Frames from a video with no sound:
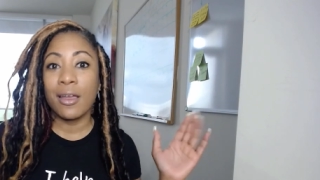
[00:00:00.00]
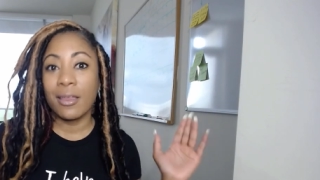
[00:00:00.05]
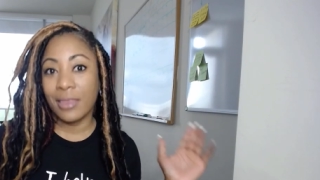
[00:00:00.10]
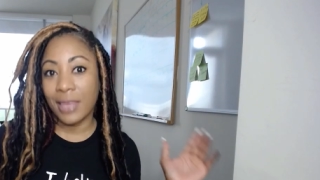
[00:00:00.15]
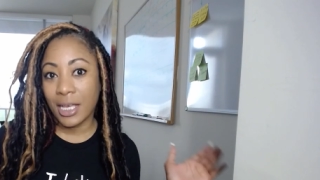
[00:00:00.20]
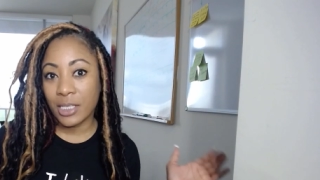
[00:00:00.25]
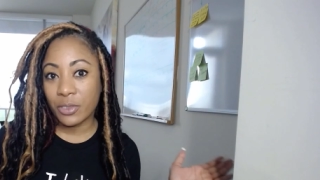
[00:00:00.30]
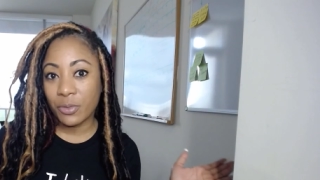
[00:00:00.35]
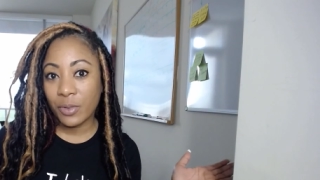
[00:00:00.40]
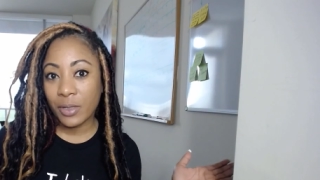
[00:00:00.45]

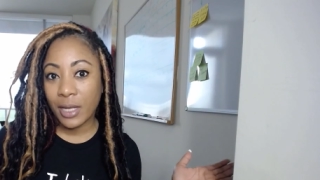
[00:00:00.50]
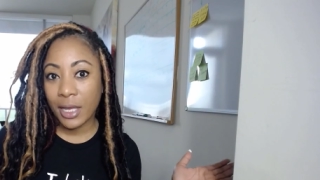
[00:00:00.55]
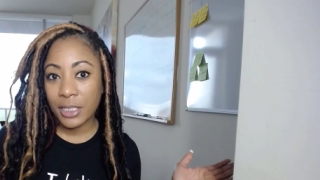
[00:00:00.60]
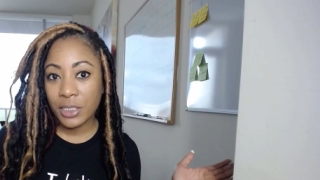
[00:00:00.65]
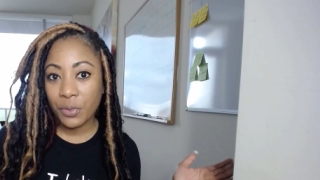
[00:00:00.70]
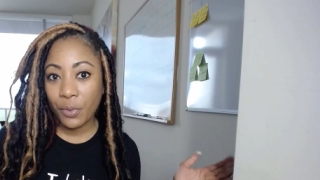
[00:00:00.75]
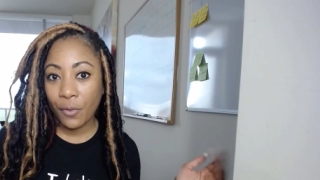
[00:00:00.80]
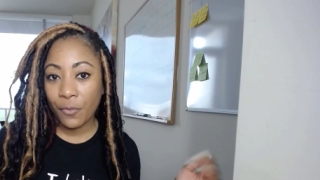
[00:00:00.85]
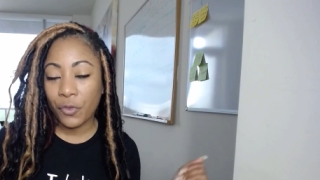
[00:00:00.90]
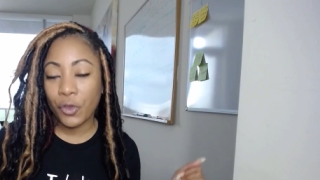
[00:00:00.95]
That's what we
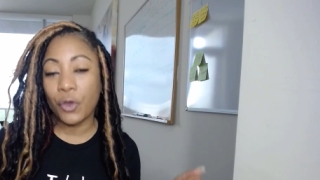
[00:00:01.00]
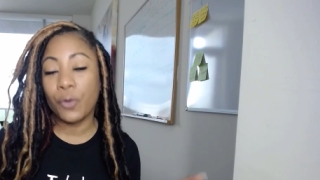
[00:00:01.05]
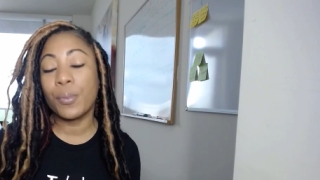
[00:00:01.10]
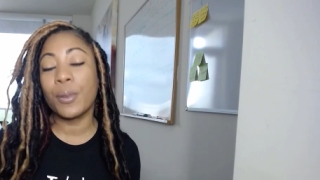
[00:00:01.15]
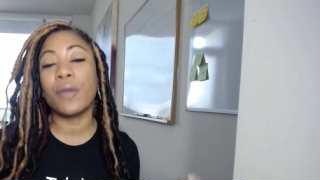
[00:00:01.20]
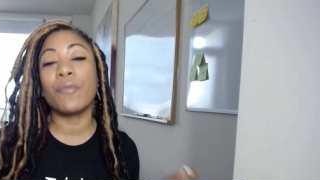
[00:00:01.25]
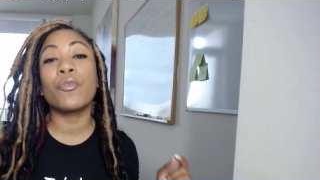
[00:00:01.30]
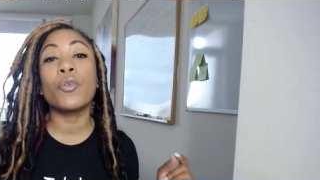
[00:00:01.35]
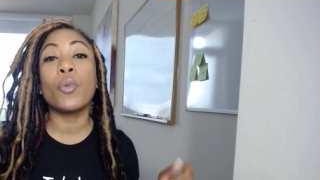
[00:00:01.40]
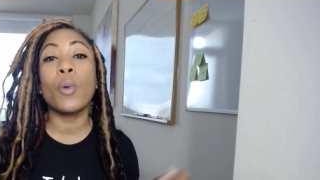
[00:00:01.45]
like to review.
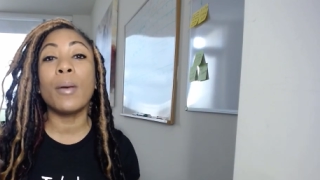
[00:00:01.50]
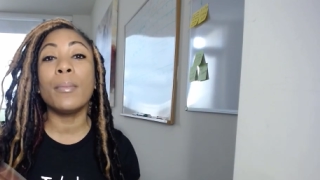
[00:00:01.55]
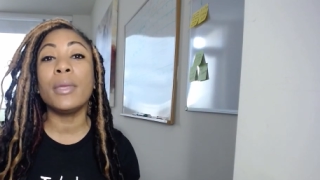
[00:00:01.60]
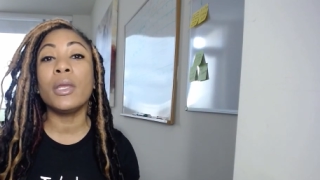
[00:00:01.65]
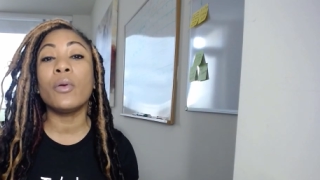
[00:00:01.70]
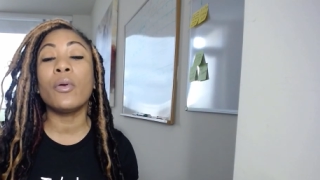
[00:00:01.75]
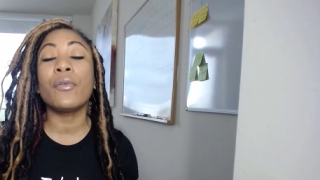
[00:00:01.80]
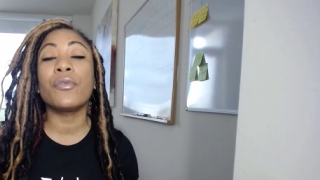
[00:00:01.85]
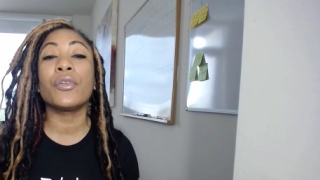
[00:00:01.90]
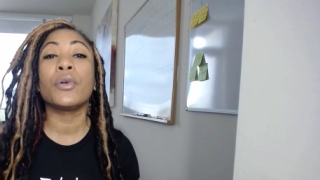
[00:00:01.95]
But if you want
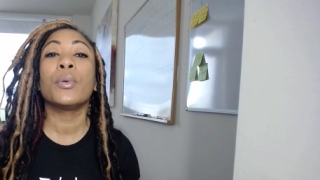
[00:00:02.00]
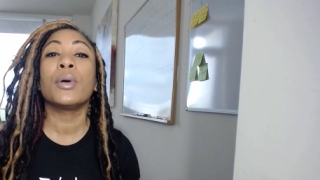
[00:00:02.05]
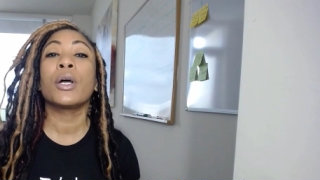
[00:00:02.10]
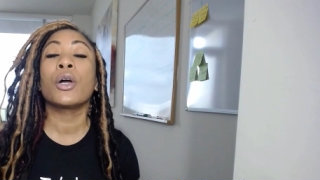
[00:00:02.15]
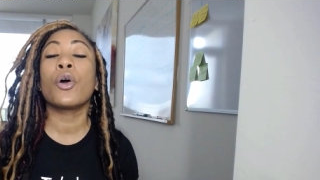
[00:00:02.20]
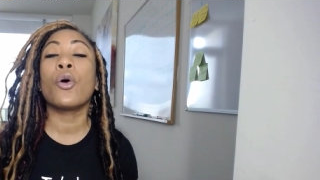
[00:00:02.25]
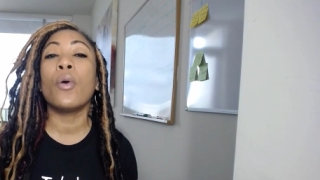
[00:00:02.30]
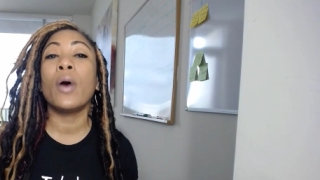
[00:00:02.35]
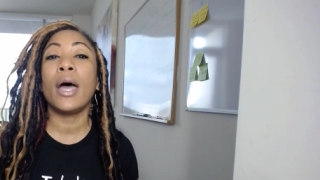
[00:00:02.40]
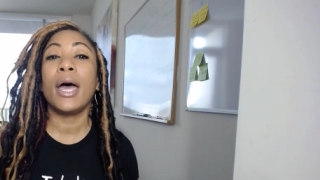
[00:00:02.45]
me to review
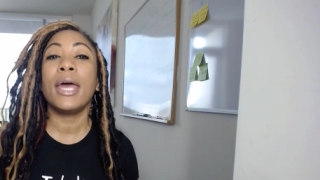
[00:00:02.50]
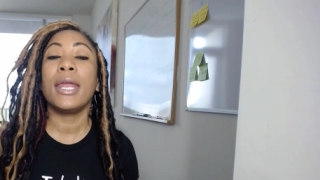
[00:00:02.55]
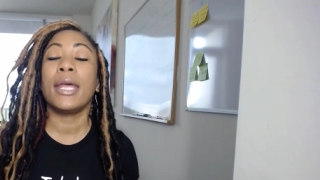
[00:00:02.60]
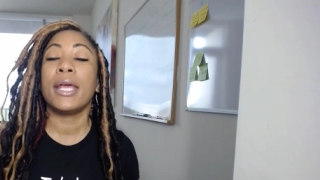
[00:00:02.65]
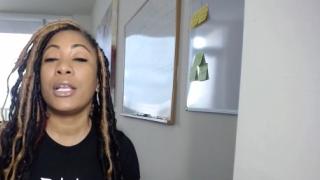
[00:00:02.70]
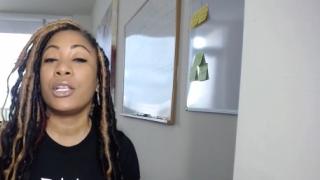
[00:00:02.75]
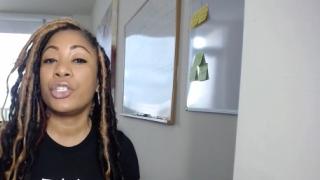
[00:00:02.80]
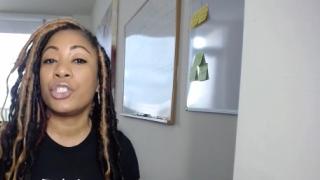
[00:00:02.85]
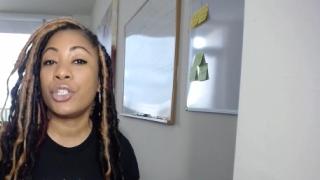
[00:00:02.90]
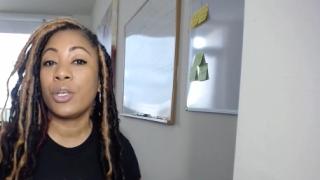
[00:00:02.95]
it, go ahead
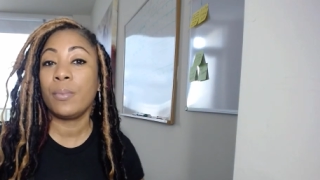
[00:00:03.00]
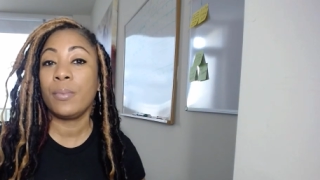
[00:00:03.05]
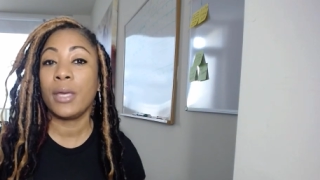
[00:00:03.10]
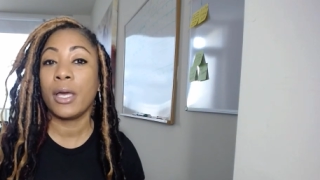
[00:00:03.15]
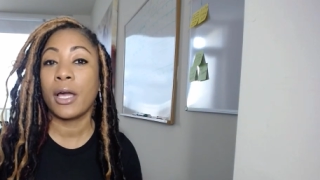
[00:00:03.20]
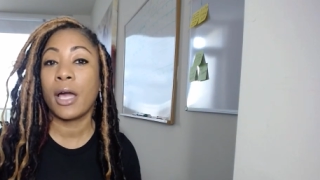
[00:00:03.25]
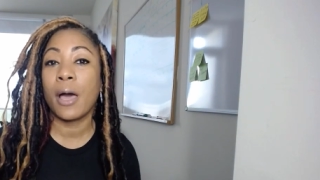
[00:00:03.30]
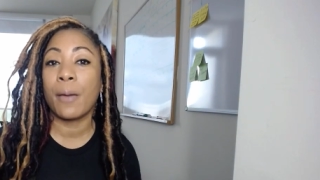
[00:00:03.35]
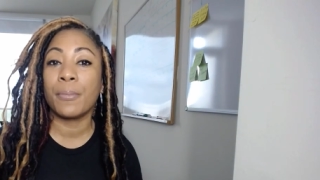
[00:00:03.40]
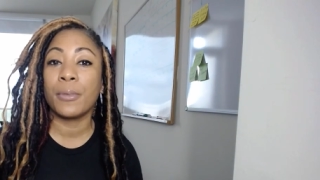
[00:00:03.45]
and ship me
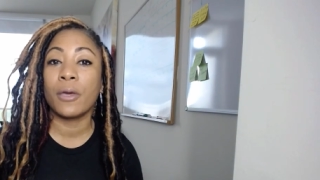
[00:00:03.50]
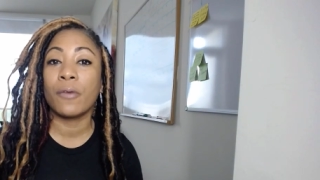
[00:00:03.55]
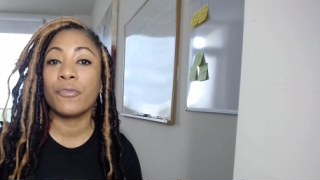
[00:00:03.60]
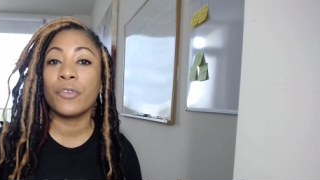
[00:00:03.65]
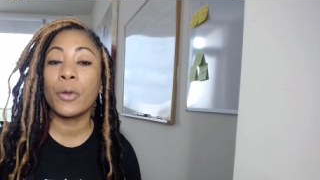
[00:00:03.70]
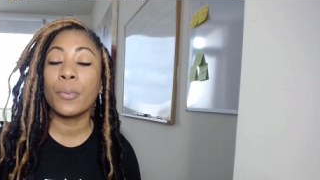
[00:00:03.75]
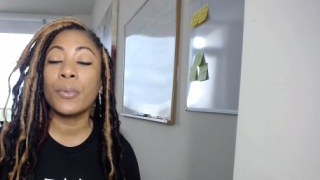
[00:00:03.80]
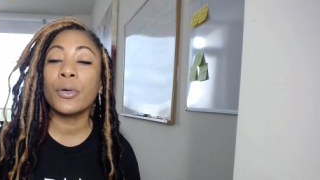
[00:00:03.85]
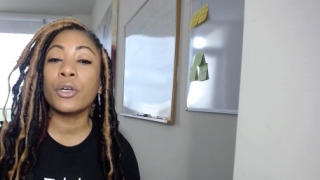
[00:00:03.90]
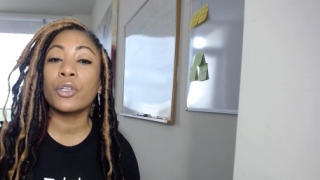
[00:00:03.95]
a copy of
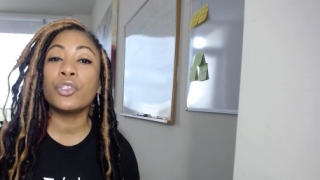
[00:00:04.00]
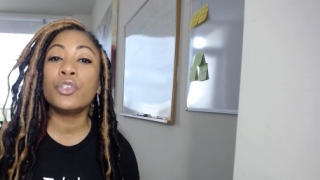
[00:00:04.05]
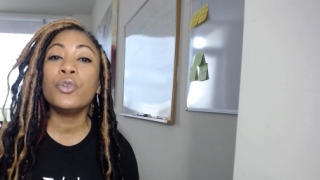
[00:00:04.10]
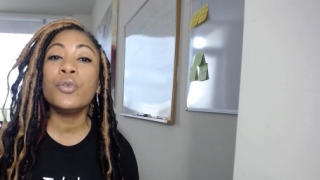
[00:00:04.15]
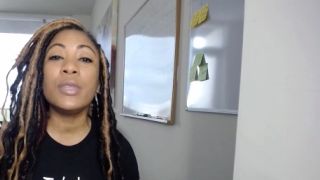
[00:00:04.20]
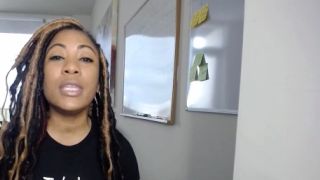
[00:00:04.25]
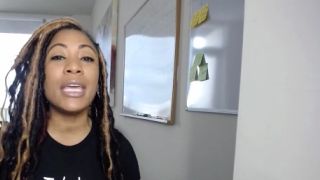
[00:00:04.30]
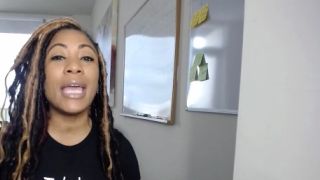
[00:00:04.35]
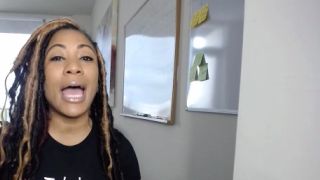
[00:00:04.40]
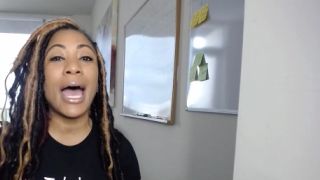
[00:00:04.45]
your book
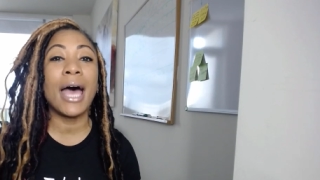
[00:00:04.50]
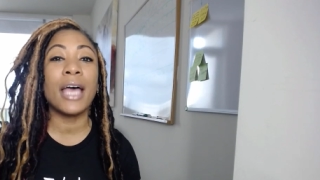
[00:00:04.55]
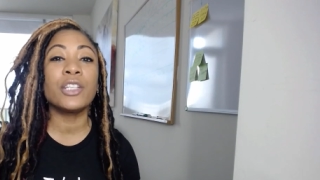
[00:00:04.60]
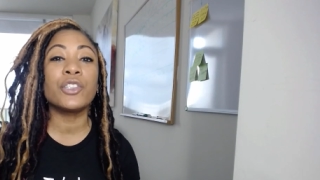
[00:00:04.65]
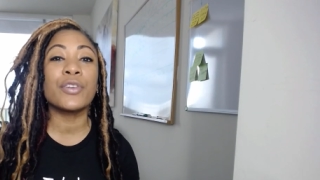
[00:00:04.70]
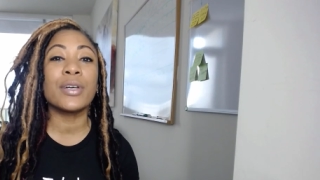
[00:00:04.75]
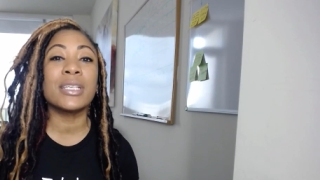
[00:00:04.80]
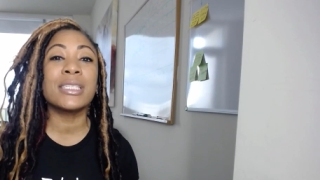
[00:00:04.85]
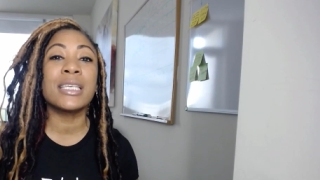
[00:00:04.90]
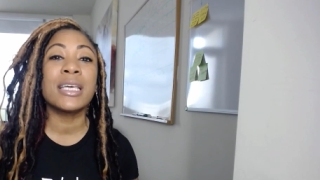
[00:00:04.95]
to the
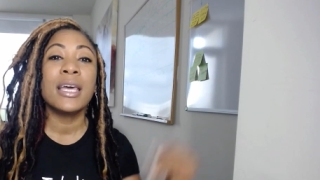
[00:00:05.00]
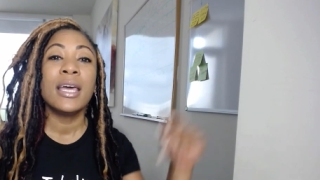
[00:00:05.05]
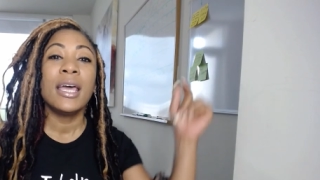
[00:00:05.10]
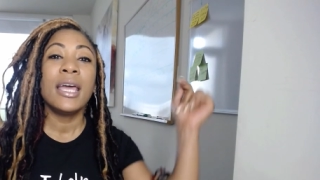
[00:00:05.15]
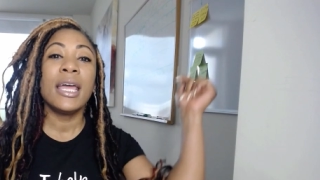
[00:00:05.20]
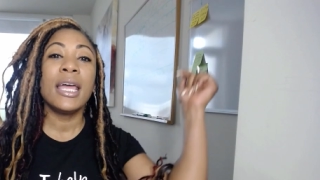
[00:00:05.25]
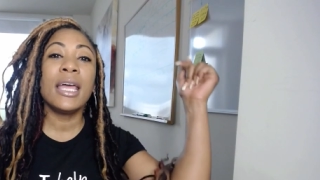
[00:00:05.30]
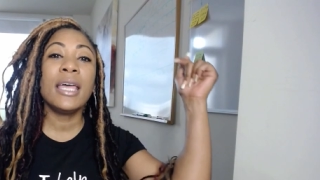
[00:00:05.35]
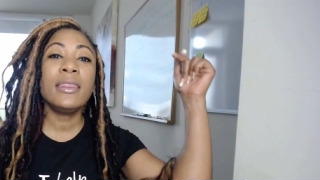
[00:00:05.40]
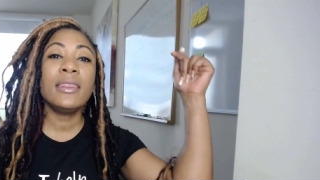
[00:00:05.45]
address
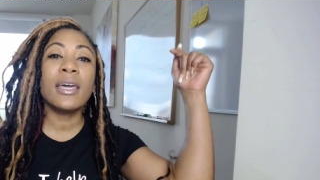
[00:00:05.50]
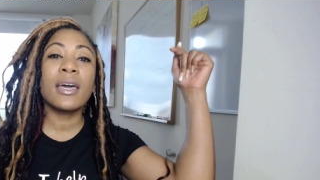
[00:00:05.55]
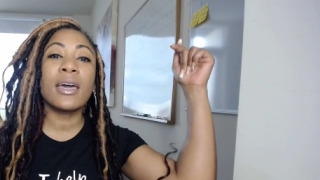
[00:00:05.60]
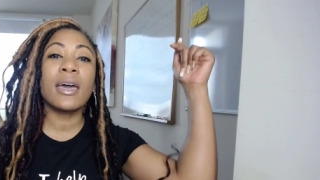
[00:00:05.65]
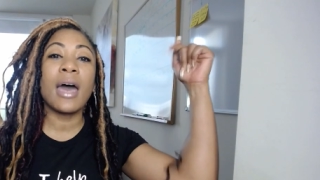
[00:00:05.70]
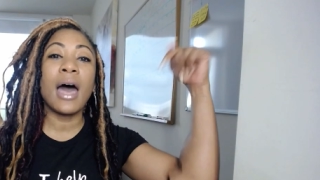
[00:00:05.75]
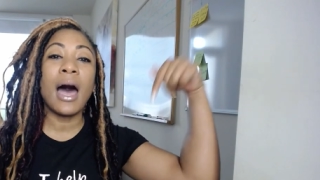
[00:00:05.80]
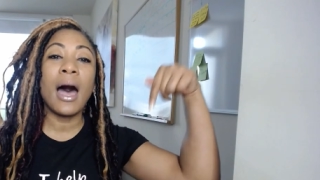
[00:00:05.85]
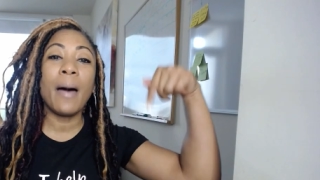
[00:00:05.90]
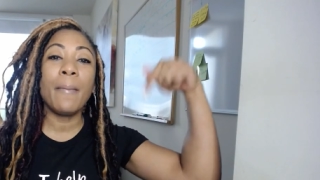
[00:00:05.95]
in the
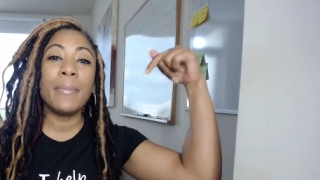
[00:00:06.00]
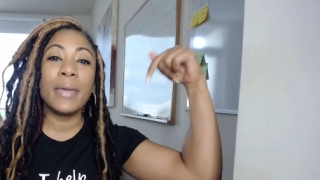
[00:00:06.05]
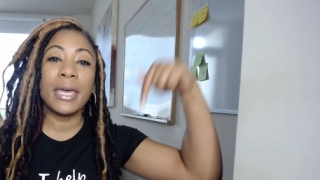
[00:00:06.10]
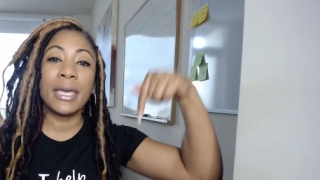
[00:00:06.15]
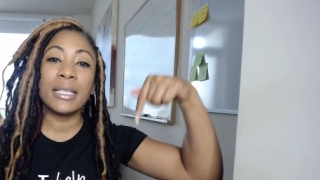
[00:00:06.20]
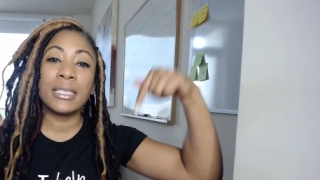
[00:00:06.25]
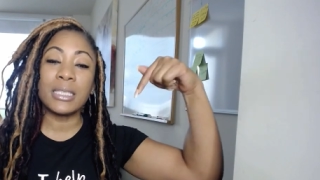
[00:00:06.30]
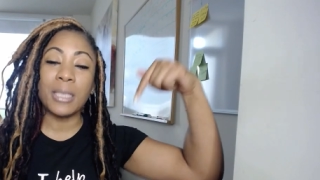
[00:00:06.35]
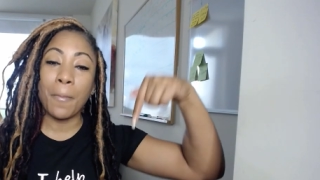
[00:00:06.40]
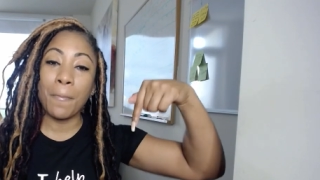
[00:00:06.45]

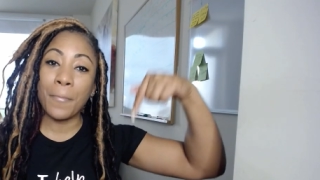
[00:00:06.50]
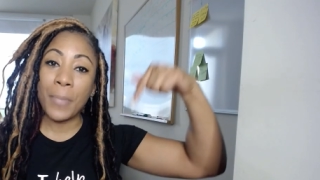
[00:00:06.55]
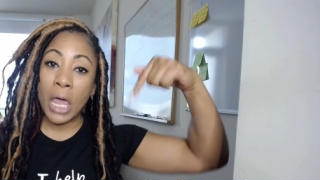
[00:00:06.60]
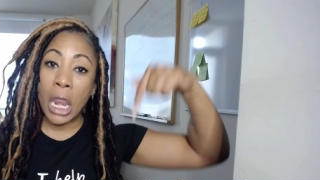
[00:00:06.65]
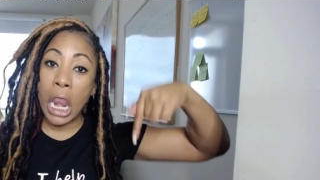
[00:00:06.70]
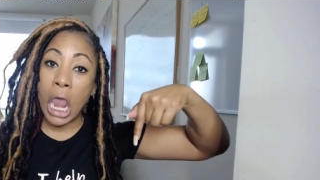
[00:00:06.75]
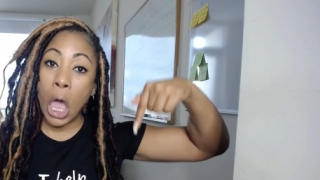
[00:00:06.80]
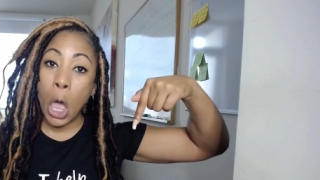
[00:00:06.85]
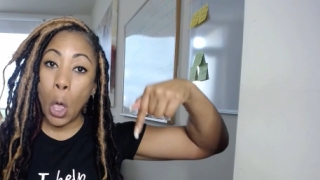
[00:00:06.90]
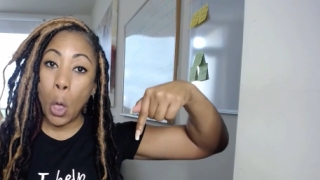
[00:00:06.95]
comments
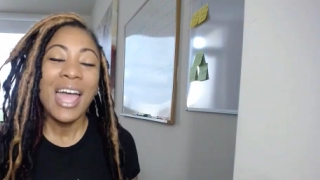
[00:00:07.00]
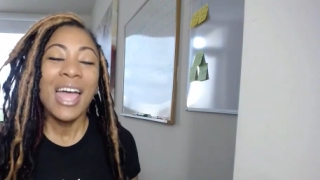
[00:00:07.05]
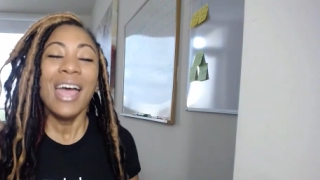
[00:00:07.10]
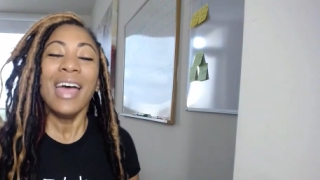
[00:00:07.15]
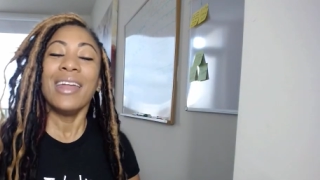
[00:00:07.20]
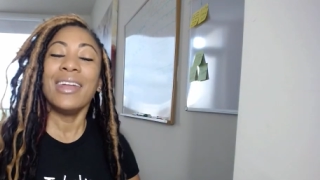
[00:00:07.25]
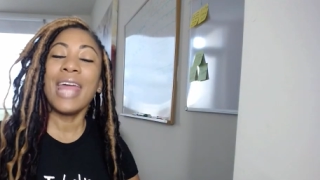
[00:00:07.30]
below.